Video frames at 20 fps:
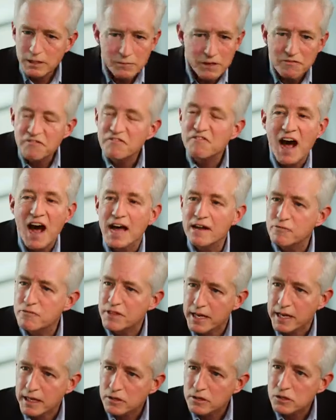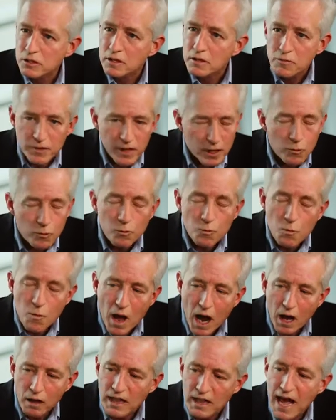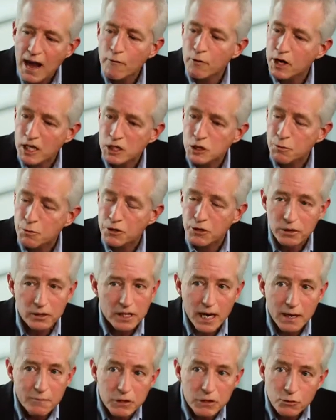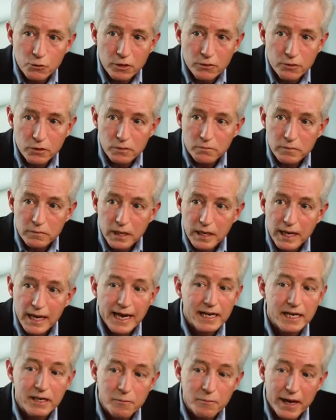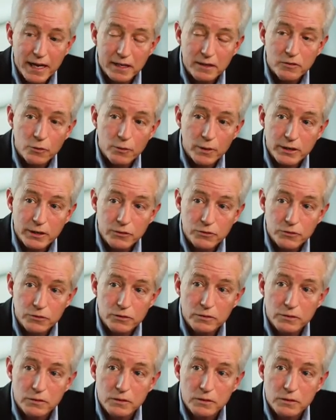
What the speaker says: me 5 things that allow an entrepreneur to come into a room and command it the way you do.